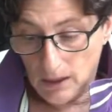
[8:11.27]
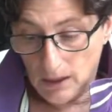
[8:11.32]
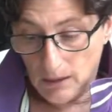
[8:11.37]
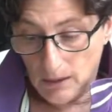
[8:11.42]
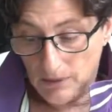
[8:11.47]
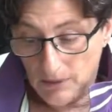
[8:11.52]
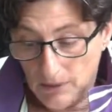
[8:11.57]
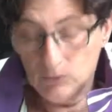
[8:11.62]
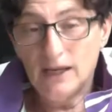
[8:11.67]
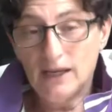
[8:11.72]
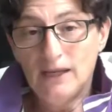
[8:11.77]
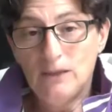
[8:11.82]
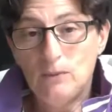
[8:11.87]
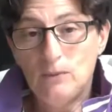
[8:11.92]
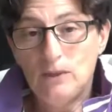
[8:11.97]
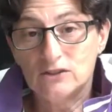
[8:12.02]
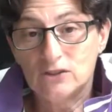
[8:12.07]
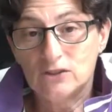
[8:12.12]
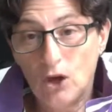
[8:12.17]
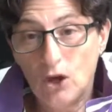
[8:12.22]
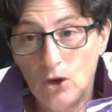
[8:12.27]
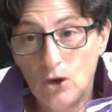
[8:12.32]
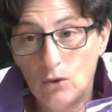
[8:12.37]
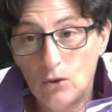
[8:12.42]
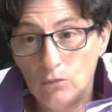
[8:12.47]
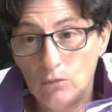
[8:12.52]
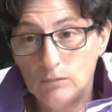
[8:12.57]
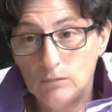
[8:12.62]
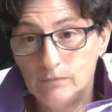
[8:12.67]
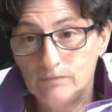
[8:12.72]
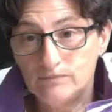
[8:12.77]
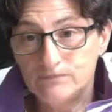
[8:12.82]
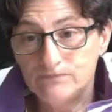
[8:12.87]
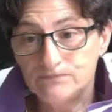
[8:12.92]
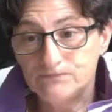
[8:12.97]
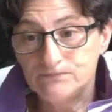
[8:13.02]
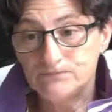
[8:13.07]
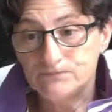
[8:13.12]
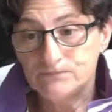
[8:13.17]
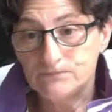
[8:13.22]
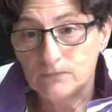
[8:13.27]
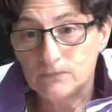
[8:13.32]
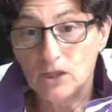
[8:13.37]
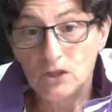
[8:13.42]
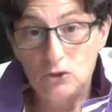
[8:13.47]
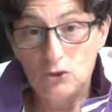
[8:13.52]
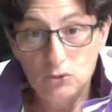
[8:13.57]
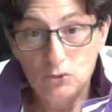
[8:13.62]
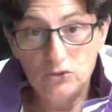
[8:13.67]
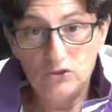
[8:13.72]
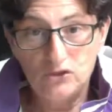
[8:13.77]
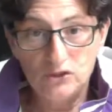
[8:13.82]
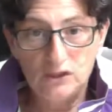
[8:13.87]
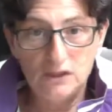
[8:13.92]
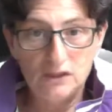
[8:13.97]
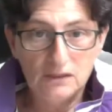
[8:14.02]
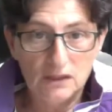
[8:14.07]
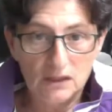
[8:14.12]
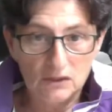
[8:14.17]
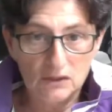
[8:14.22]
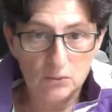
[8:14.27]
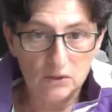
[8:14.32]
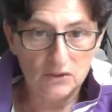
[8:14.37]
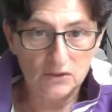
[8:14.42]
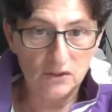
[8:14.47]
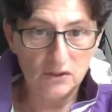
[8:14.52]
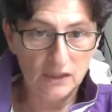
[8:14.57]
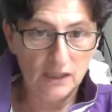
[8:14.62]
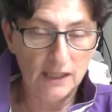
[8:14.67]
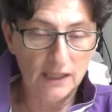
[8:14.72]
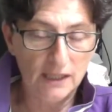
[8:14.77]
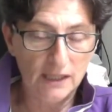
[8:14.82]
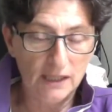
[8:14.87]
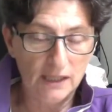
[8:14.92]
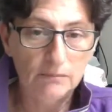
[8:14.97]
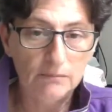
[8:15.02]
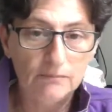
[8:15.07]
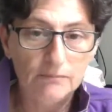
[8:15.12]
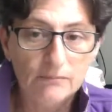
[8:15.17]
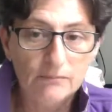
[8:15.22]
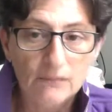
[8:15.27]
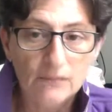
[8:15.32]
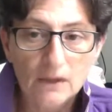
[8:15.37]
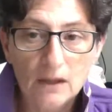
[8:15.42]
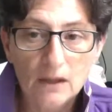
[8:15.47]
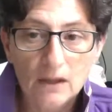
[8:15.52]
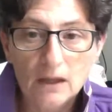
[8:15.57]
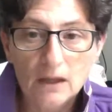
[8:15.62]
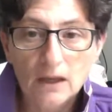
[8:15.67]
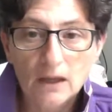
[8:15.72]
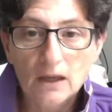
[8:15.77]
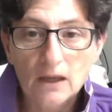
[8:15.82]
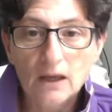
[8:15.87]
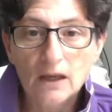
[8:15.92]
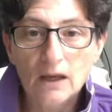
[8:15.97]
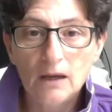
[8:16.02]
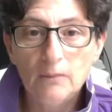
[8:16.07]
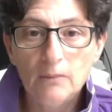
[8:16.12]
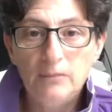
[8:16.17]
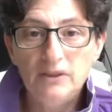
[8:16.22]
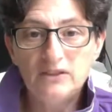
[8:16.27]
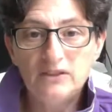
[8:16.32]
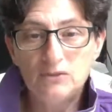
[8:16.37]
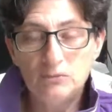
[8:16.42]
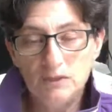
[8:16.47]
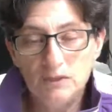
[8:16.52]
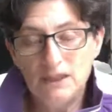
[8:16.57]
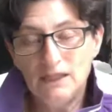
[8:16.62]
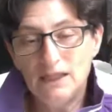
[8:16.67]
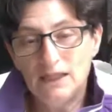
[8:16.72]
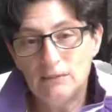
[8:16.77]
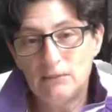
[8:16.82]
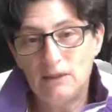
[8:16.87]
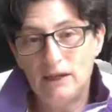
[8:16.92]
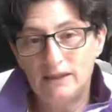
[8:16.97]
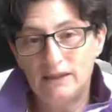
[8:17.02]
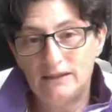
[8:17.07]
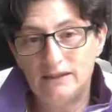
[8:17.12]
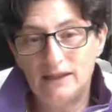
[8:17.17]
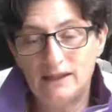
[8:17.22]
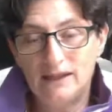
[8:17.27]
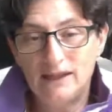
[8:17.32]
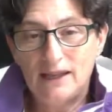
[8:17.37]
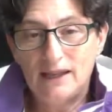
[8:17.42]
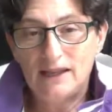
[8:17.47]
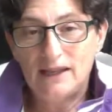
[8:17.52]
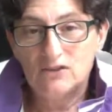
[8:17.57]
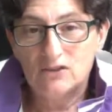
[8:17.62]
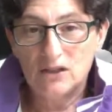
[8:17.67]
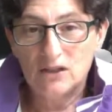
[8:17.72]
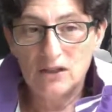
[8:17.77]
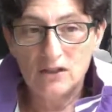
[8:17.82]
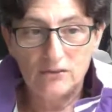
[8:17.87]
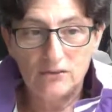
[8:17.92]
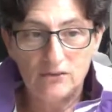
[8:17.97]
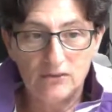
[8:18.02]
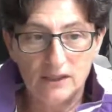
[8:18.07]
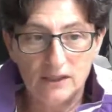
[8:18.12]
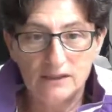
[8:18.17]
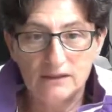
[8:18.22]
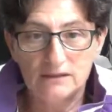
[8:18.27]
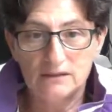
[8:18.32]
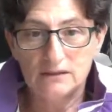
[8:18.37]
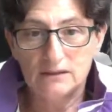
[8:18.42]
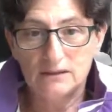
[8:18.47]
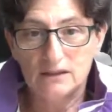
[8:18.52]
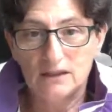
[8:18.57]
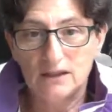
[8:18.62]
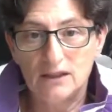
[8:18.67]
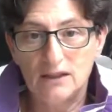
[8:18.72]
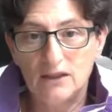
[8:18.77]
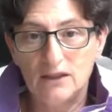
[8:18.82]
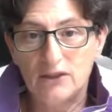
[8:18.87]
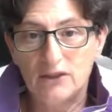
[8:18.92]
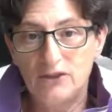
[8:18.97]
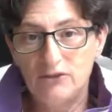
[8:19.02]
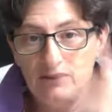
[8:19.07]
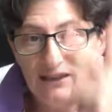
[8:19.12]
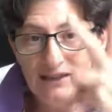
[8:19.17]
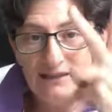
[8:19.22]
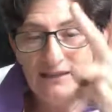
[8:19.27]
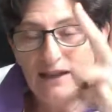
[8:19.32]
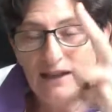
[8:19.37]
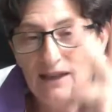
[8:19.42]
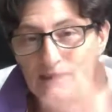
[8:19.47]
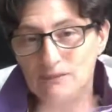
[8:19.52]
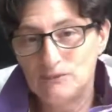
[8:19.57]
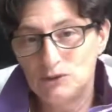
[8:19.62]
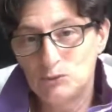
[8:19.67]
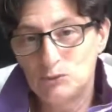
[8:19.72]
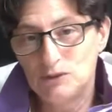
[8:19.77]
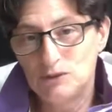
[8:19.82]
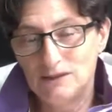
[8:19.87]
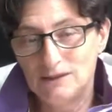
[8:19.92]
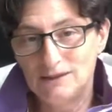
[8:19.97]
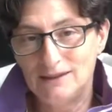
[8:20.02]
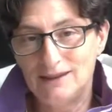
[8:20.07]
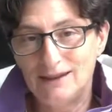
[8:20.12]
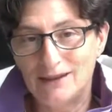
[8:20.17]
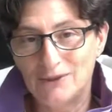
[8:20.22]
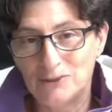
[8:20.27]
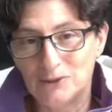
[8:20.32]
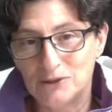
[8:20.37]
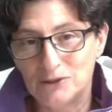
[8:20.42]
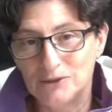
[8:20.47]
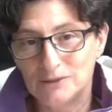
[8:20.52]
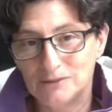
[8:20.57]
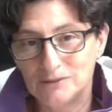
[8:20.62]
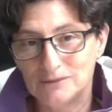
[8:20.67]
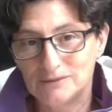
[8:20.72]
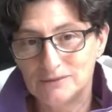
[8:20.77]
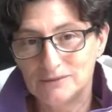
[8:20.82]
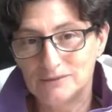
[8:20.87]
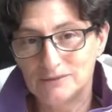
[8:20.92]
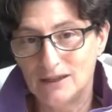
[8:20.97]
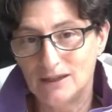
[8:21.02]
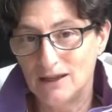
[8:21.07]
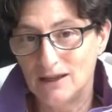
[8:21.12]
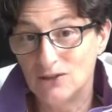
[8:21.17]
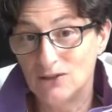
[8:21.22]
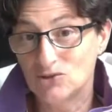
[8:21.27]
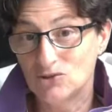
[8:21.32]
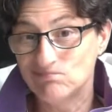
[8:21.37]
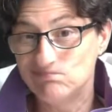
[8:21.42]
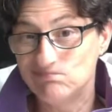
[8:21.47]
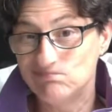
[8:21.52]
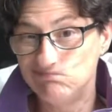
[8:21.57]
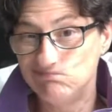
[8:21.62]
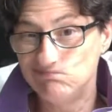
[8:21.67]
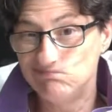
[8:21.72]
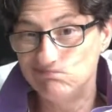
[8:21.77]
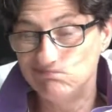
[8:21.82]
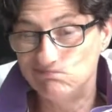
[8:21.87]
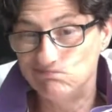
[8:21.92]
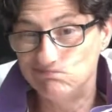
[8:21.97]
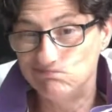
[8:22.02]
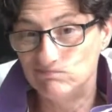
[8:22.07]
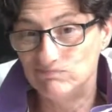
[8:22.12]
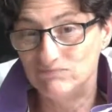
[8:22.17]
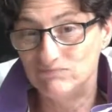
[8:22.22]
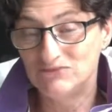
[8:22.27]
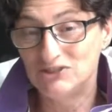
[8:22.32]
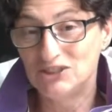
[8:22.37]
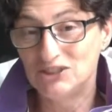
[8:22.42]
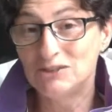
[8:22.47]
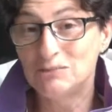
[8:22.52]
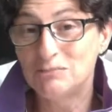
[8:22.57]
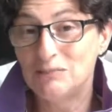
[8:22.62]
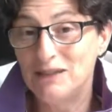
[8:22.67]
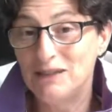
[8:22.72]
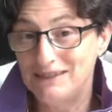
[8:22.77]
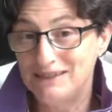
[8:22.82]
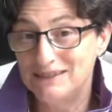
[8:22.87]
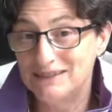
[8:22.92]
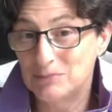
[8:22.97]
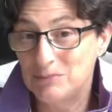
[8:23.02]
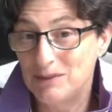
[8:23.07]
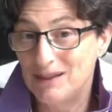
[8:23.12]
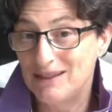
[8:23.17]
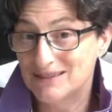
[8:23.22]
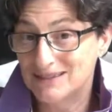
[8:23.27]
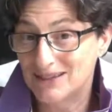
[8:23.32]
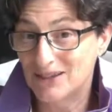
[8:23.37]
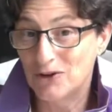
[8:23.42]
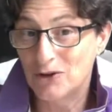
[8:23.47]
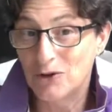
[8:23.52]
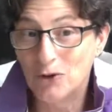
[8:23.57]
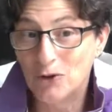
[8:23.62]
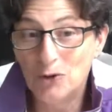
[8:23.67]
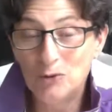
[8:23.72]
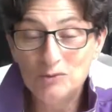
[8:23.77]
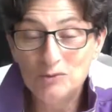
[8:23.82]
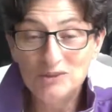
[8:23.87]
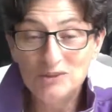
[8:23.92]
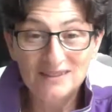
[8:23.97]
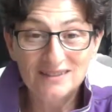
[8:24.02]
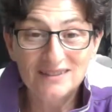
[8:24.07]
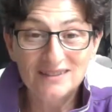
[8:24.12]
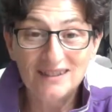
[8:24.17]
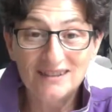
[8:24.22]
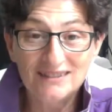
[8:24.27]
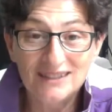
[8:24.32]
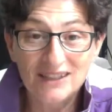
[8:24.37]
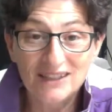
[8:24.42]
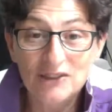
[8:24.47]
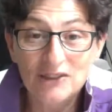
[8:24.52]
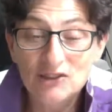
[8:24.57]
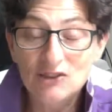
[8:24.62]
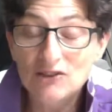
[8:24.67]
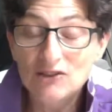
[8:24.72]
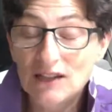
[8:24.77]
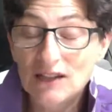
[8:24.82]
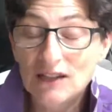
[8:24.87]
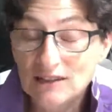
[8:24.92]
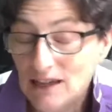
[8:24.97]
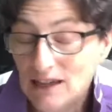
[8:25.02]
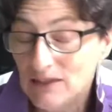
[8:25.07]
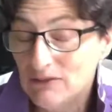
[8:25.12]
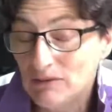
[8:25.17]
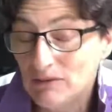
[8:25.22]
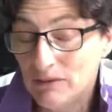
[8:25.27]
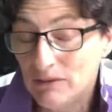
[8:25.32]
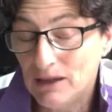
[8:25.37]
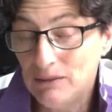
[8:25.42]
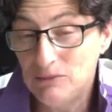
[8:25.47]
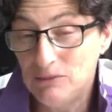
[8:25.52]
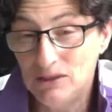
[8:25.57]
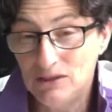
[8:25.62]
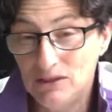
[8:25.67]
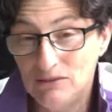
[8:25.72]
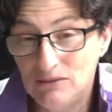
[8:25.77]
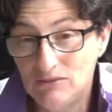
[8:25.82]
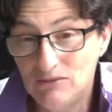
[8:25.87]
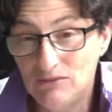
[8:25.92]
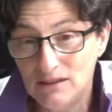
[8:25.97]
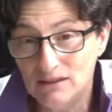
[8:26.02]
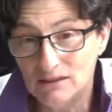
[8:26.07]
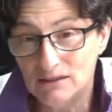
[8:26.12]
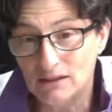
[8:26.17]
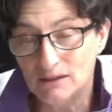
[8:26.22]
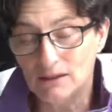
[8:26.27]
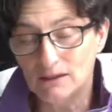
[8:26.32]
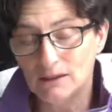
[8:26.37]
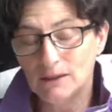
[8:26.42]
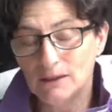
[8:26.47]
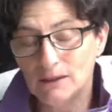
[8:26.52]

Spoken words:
But when I went home, Lucy, that was her name, bit me and my then ex-girlfriend 3 times within the hour. I thought, she's made this place her home, this is her territory, and I'm the invader.